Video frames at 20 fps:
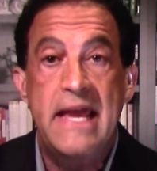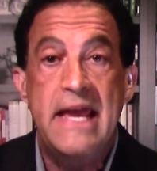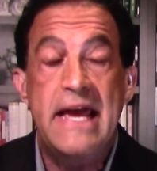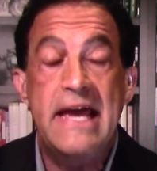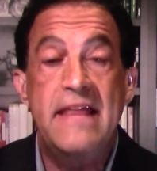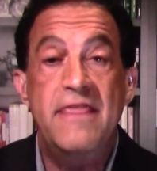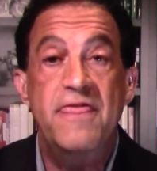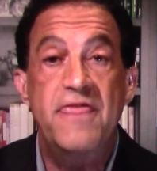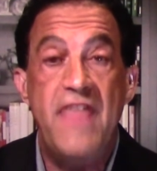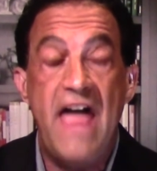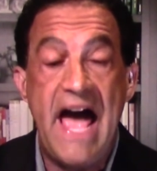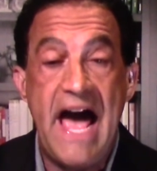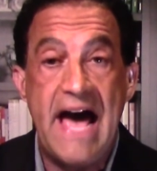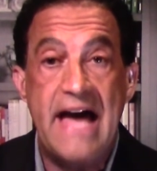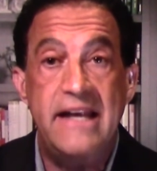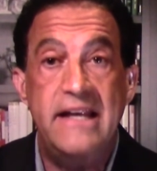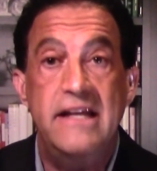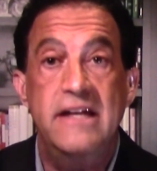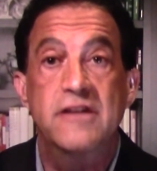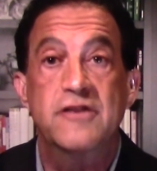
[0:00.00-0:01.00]
And
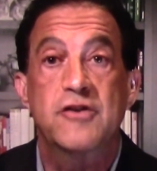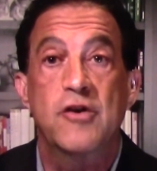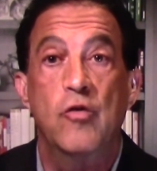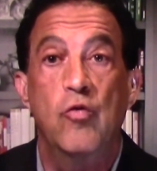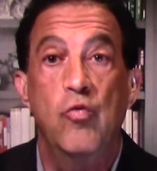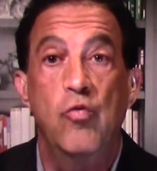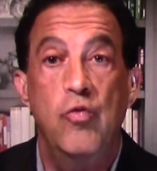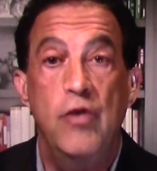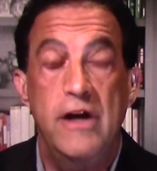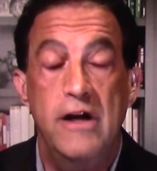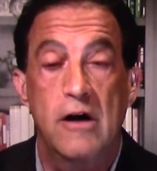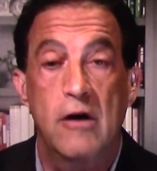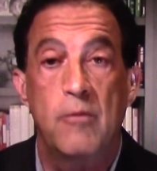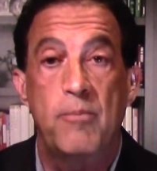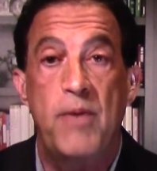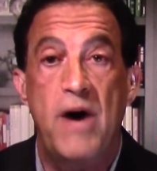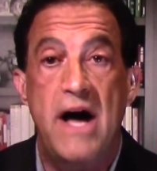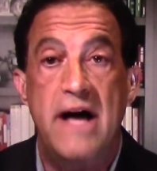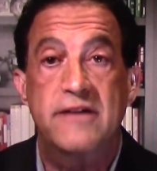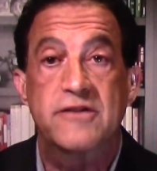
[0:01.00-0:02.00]
that is a real
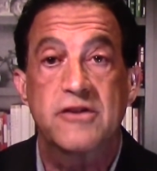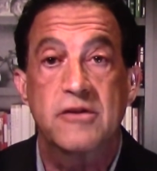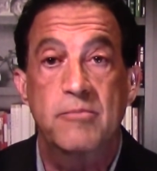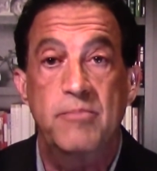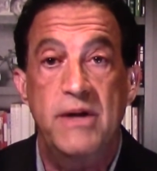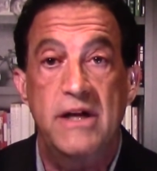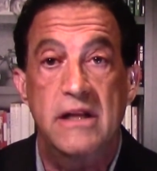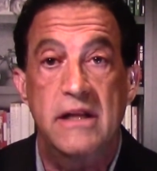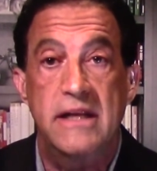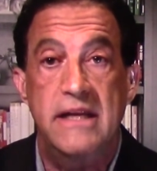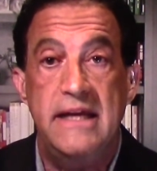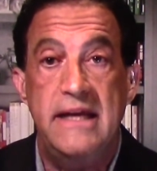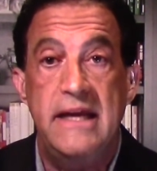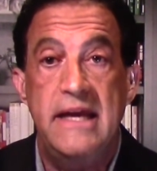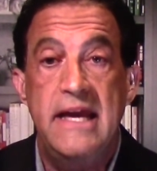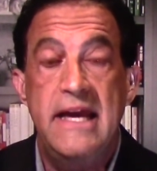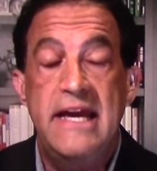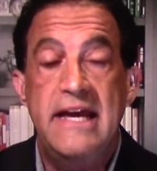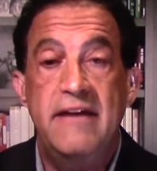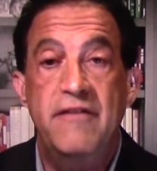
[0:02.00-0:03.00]
possibility,
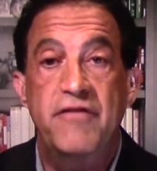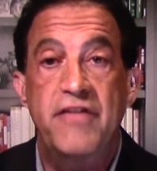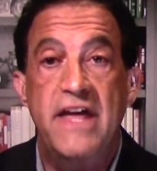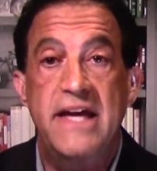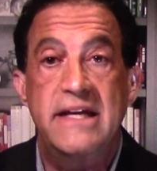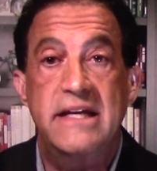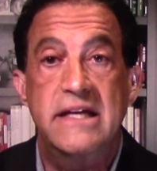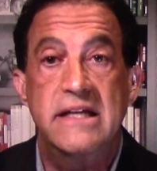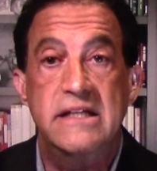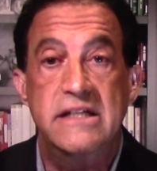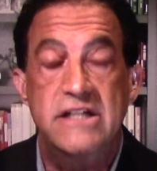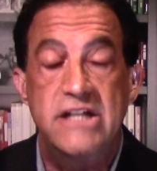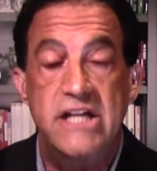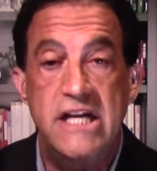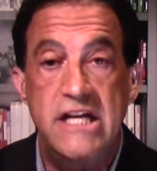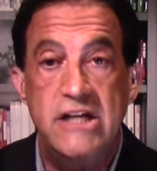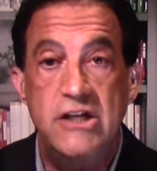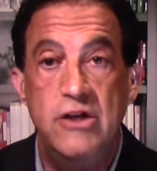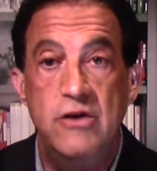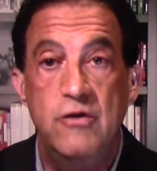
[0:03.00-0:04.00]
yep, if they
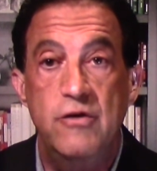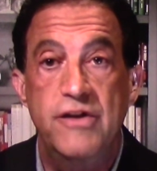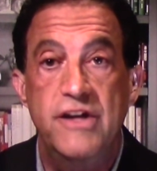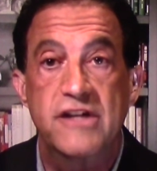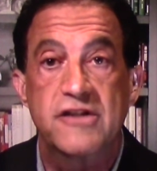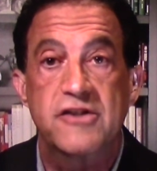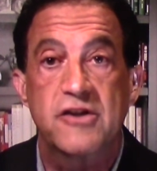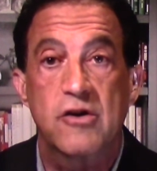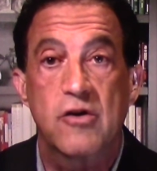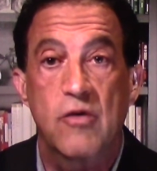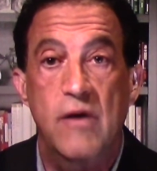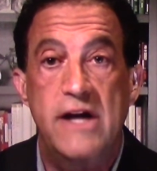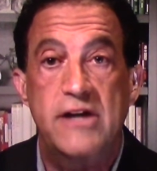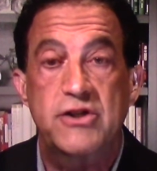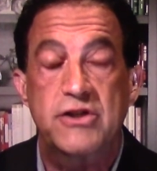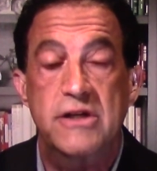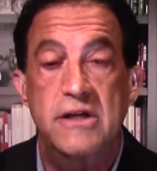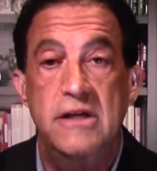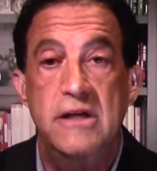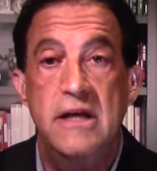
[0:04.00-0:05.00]
continue this
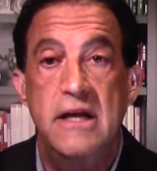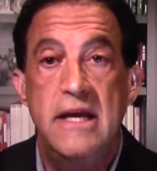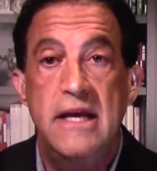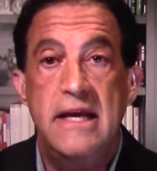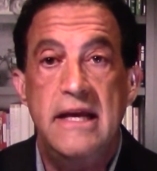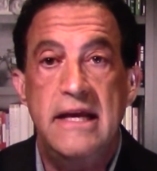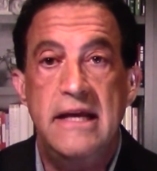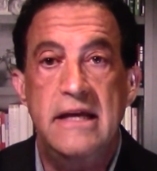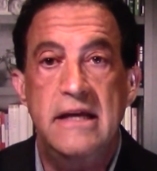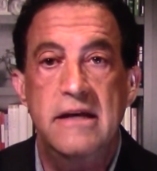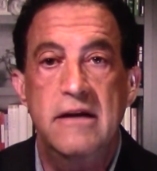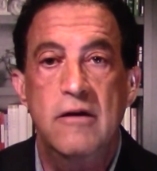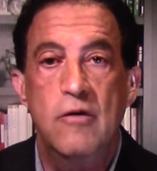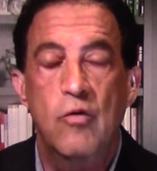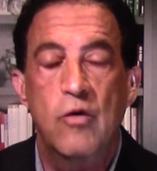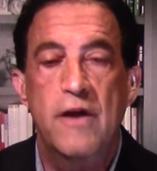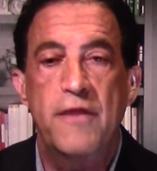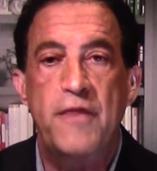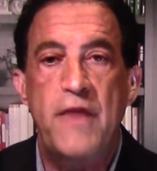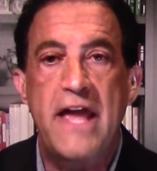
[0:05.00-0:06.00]
aggression in
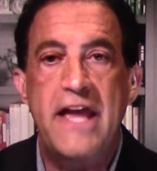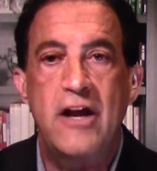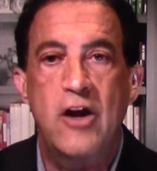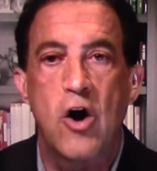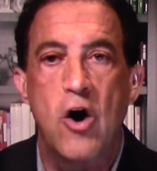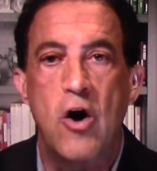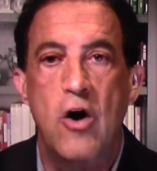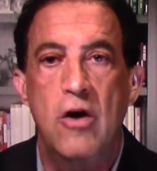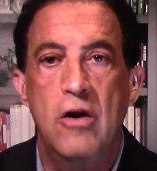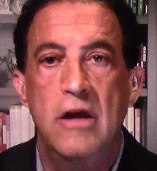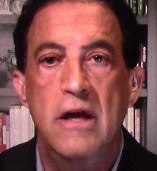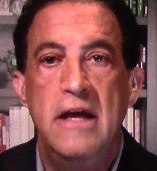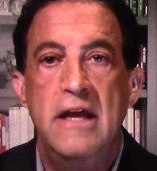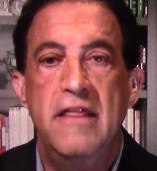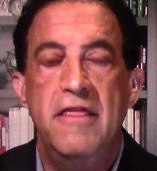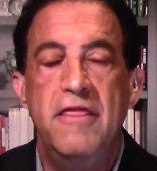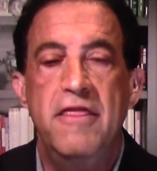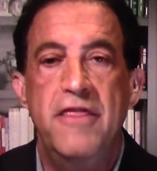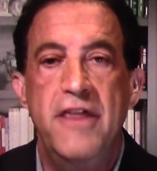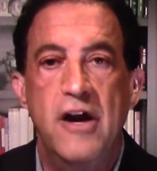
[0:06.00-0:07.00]
what they call
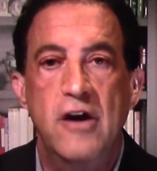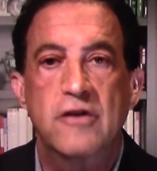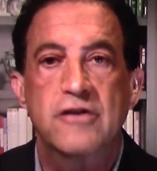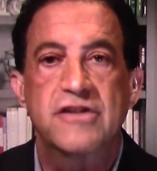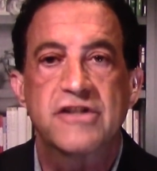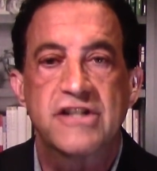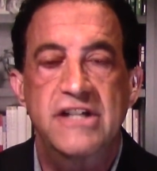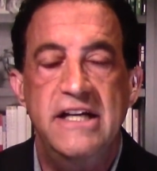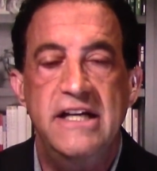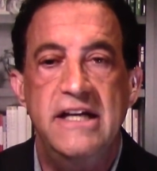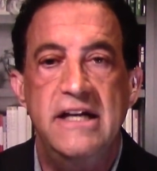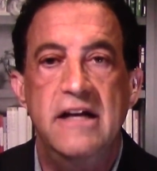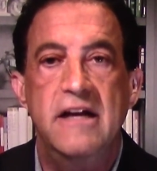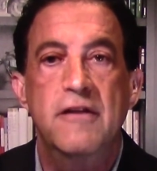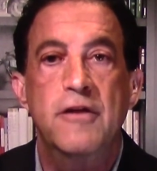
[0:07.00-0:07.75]
their sea,